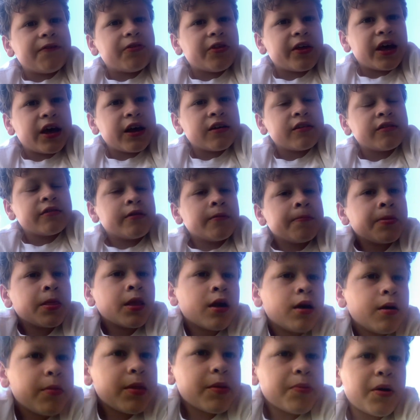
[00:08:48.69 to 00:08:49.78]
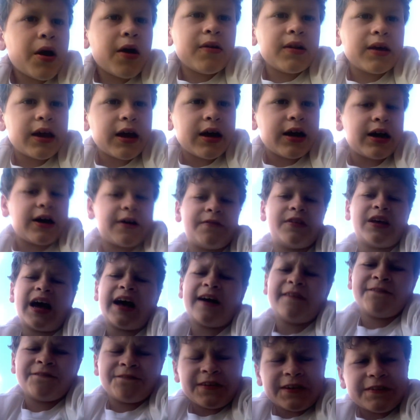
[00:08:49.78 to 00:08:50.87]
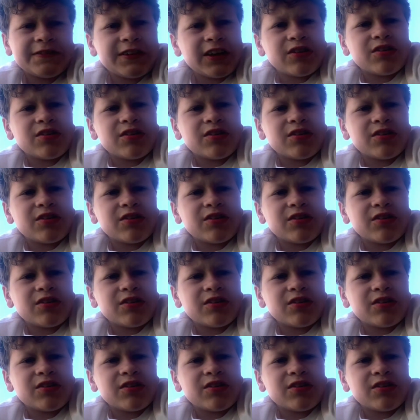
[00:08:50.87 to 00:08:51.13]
things apparently I have to have 50